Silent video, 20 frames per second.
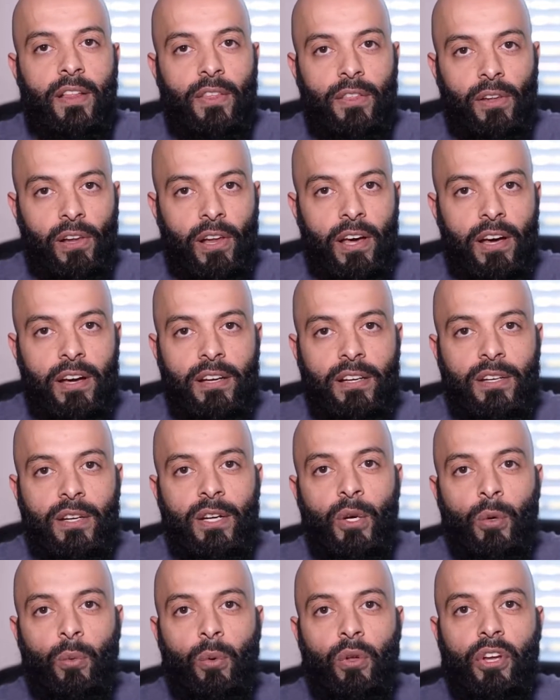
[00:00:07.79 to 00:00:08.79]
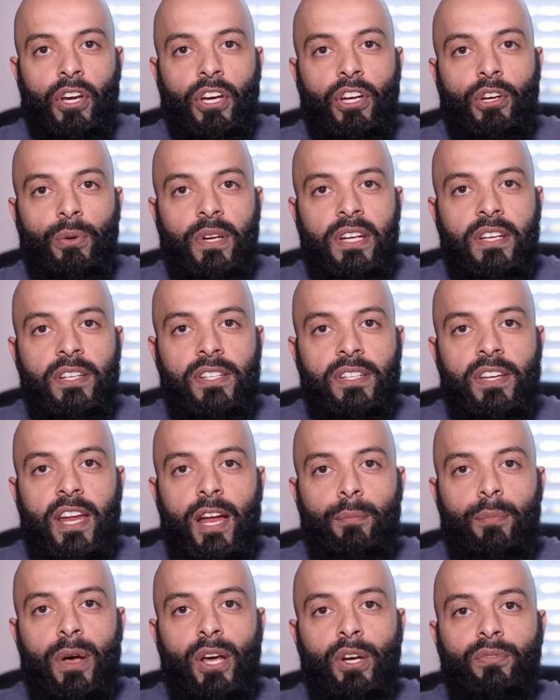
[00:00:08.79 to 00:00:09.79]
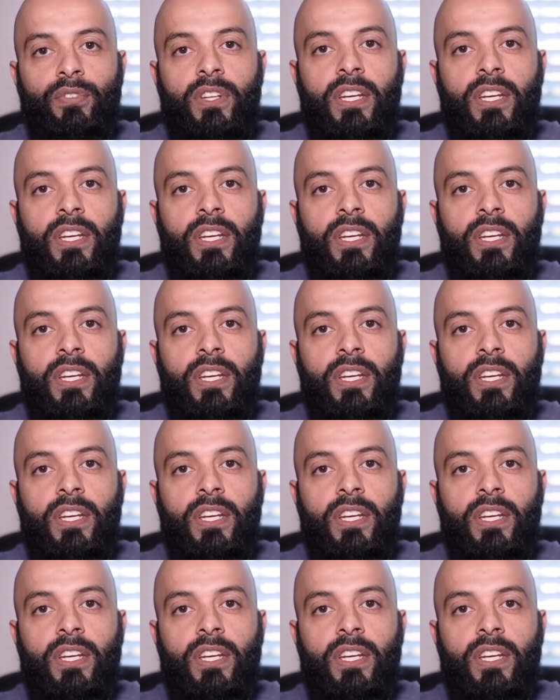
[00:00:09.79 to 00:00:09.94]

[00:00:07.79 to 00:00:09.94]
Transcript: The law will increase the amount of